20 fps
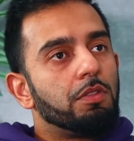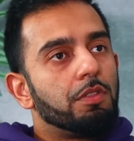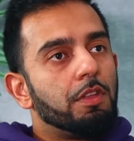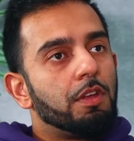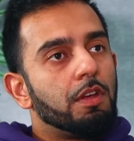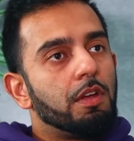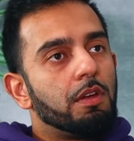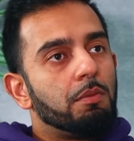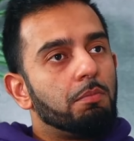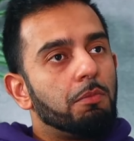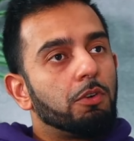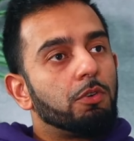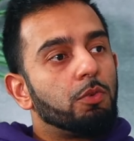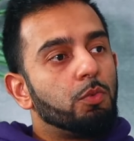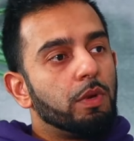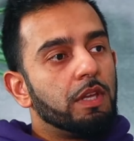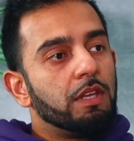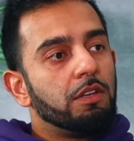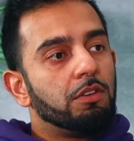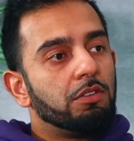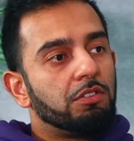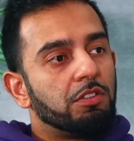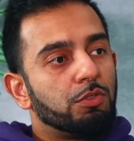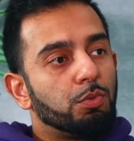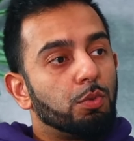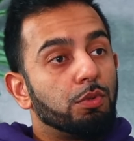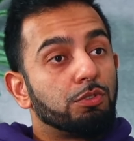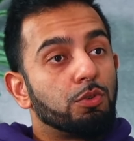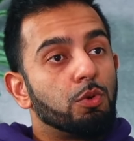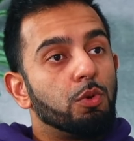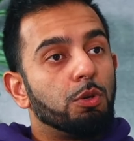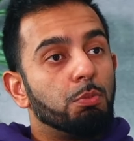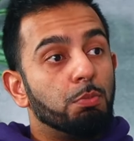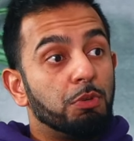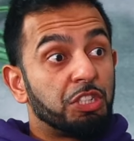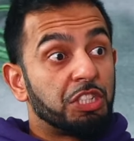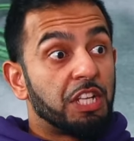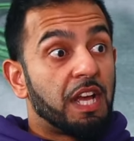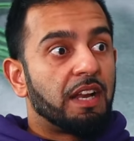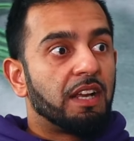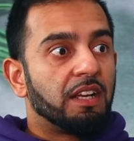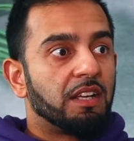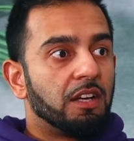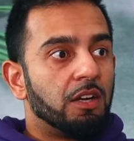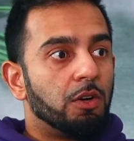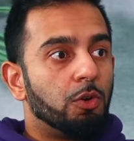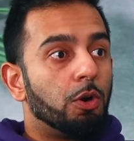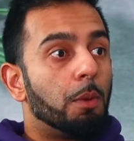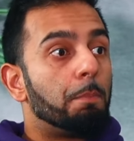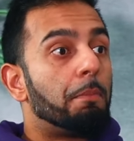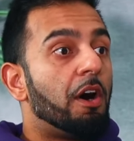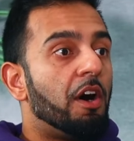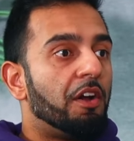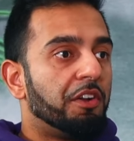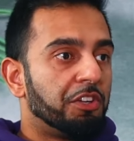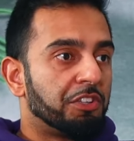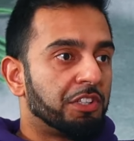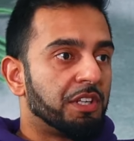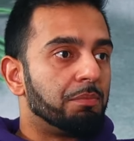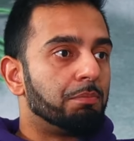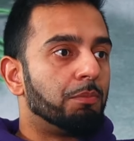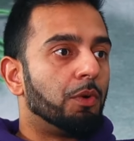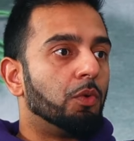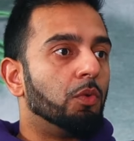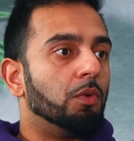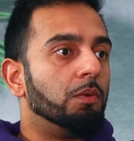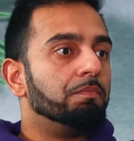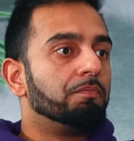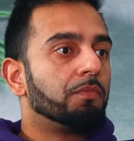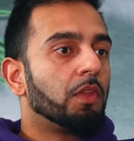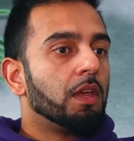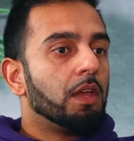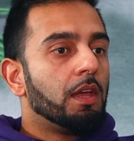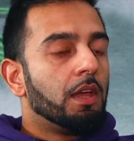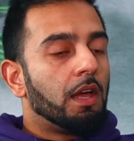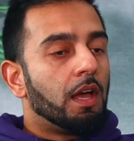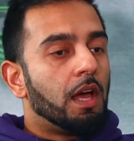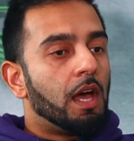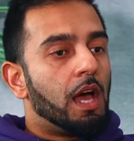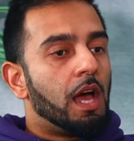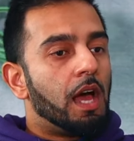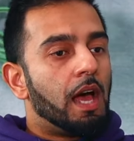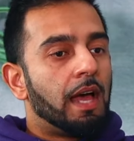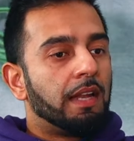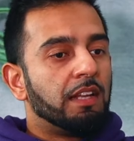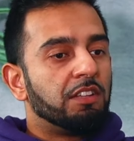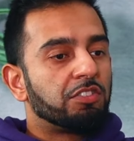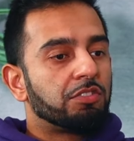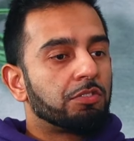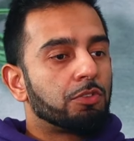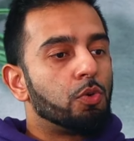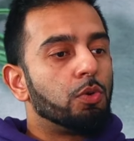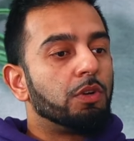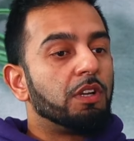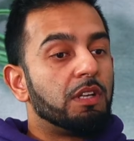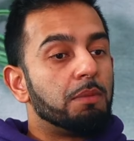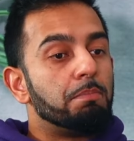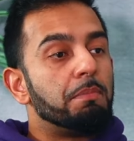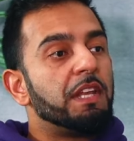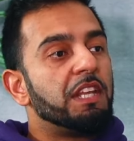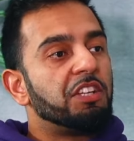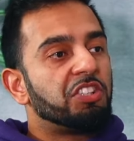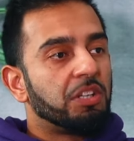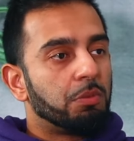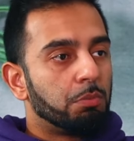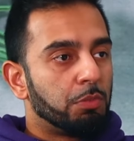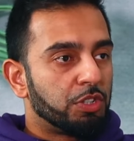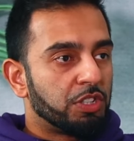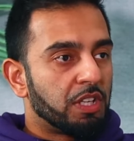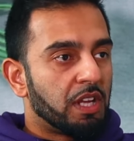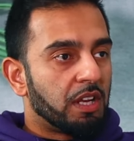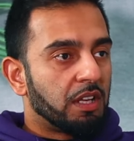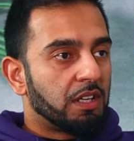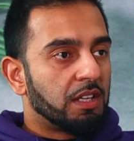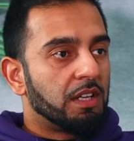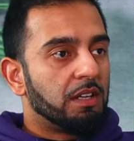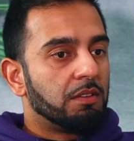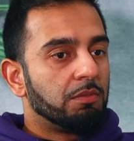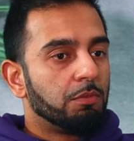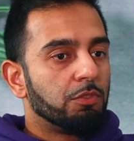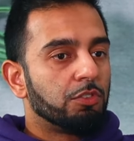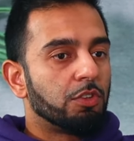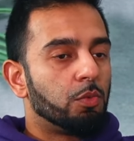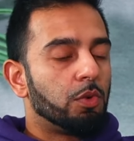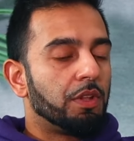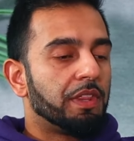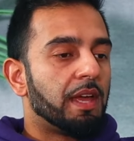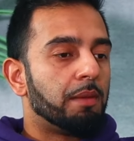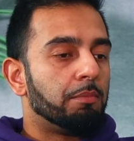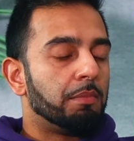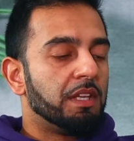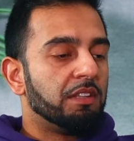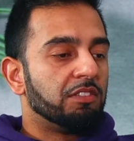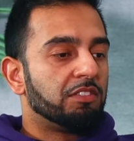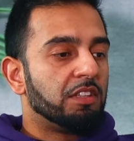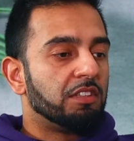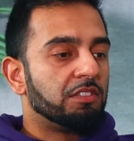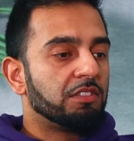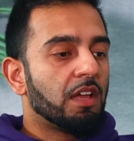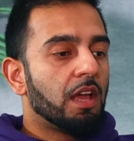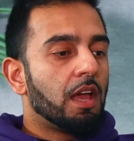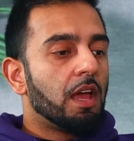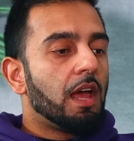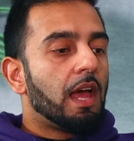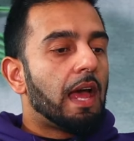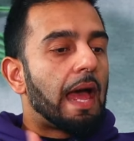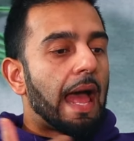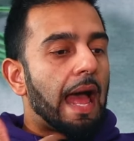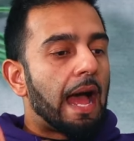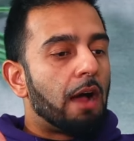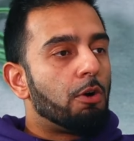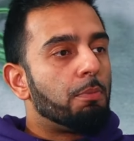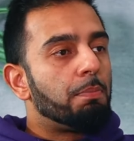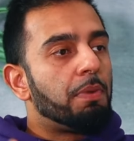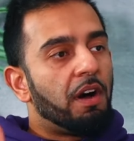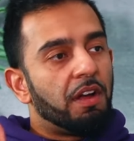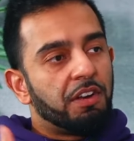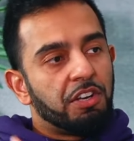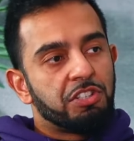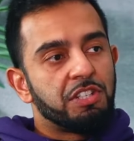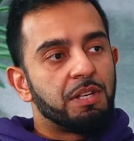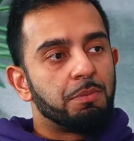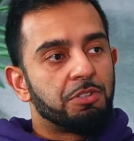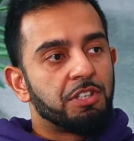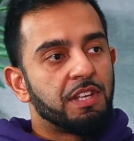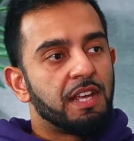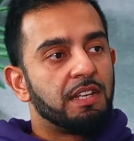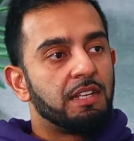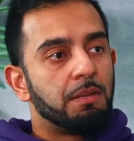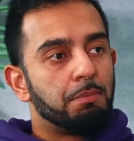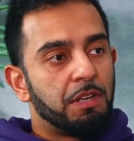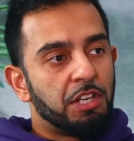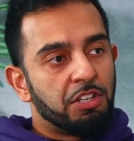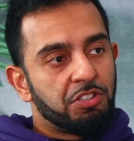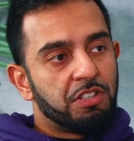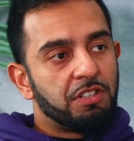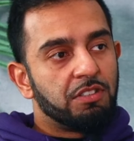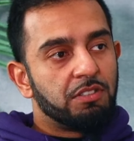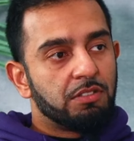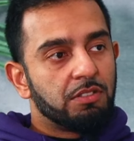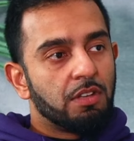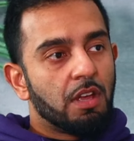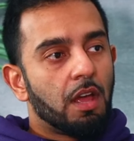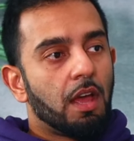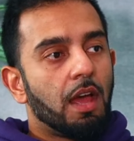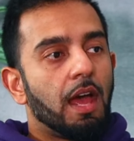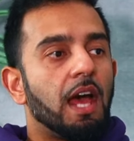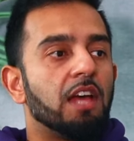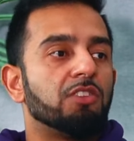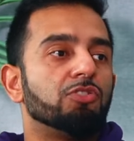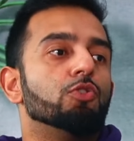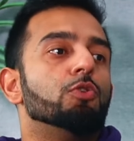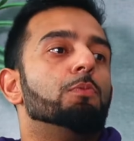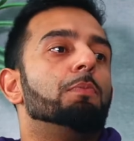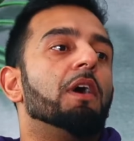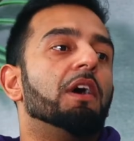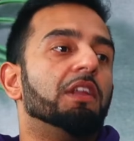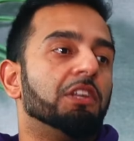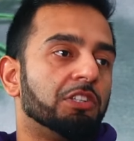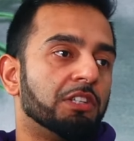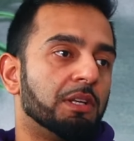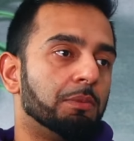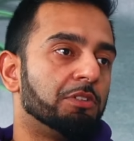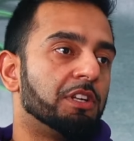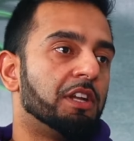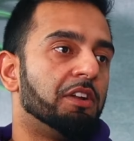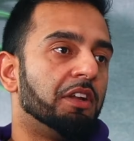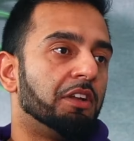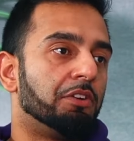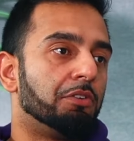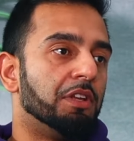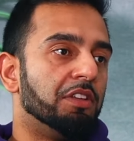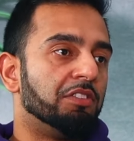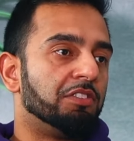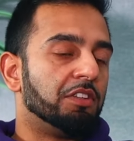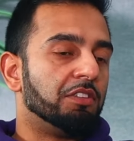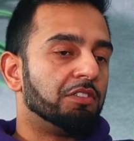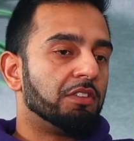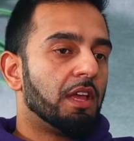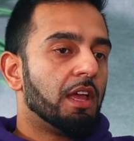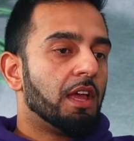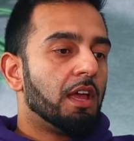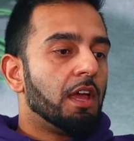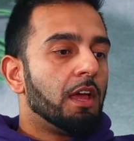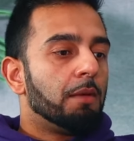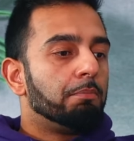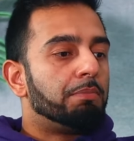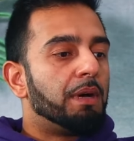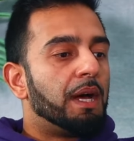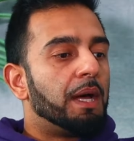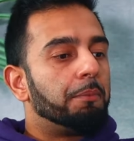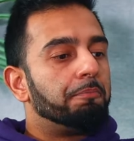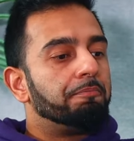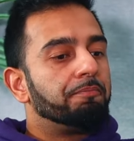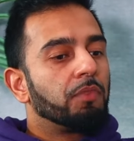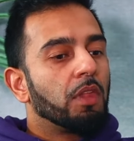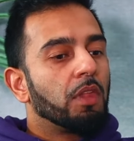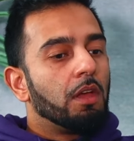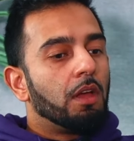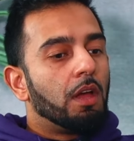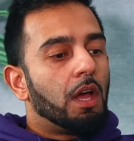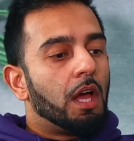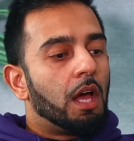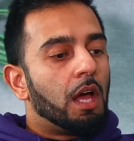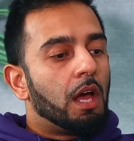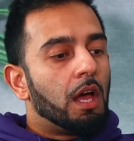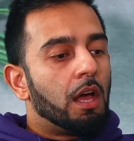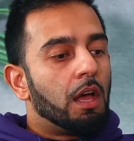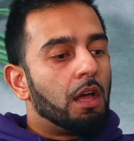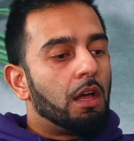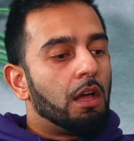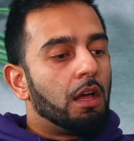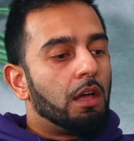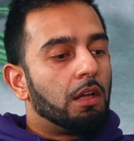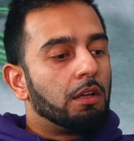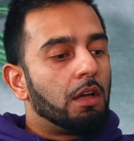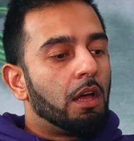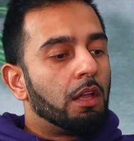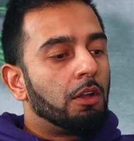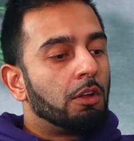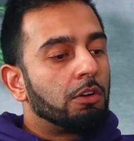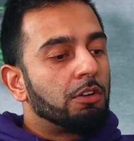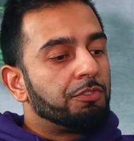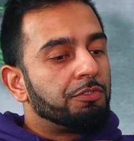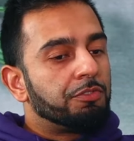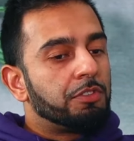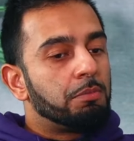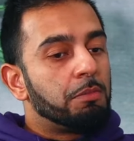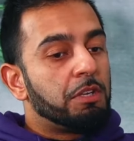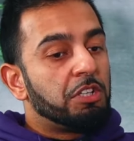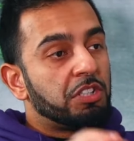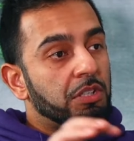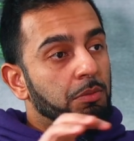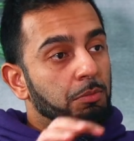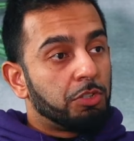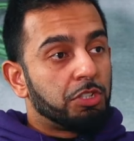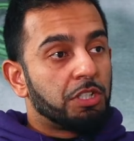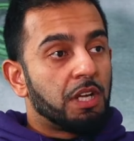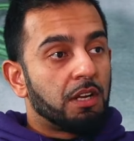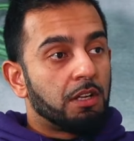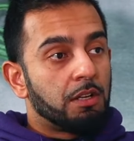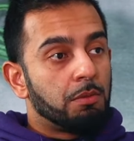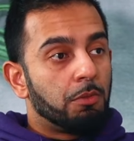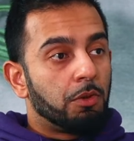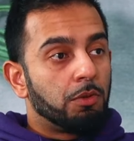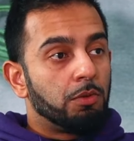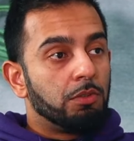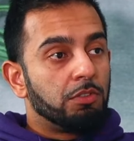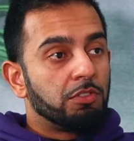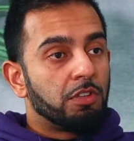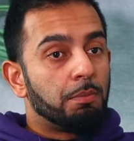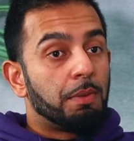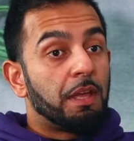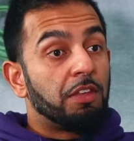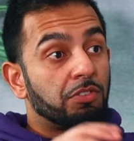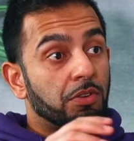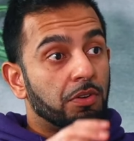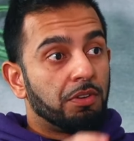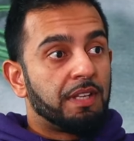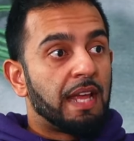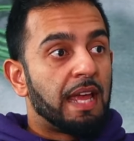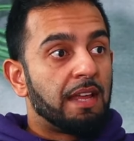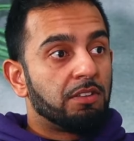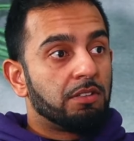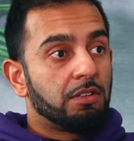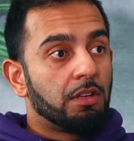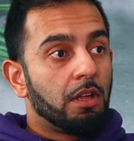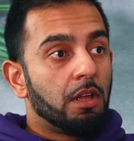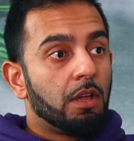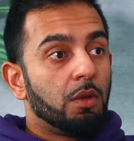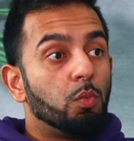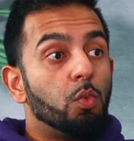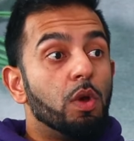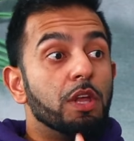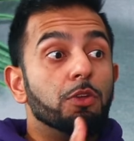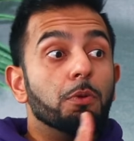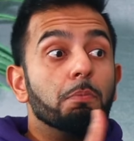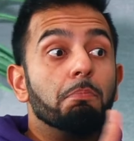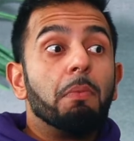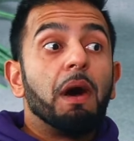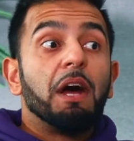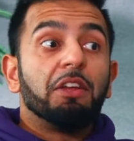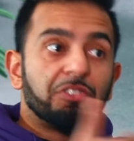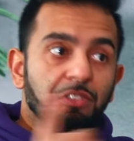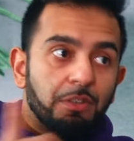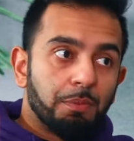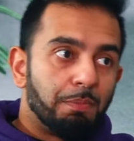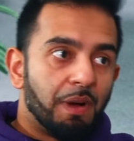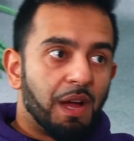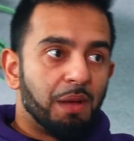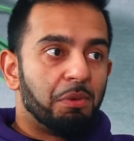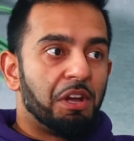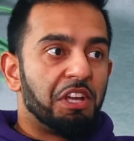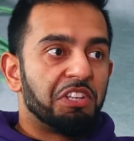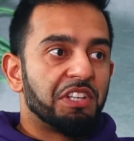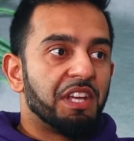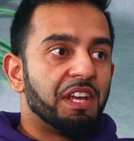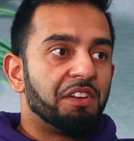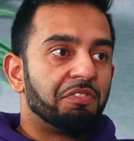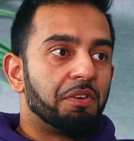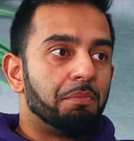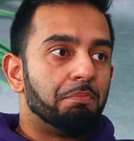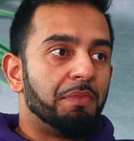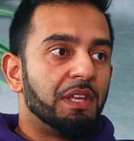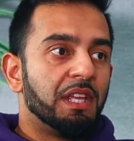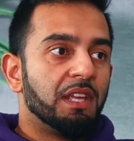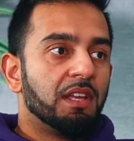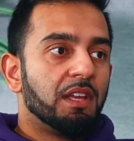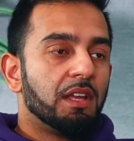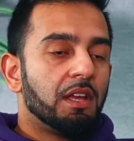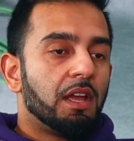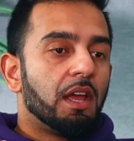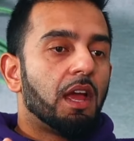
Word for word: the model we use is what's called a musharaka or a partnership model, okay. uh, and it's called a diminishing musharaka. So what that means is our partnership share diminishes as your partnership share yes. increases, but uh, a lot of diminishing musharaka models are based on debt, where you must buy my share from me, okay.